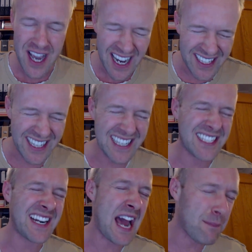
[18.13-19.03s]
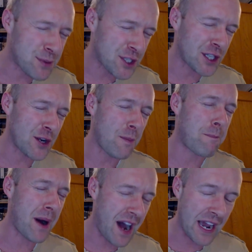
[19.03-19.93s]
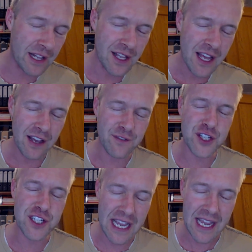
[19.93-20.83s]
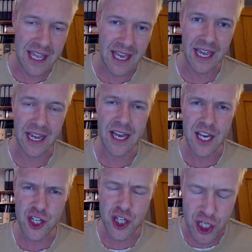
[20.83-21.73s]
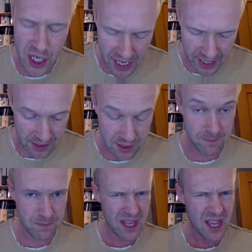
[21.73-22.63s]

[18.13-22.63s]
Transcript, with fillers: and that it's an absolute pile of stinking shite.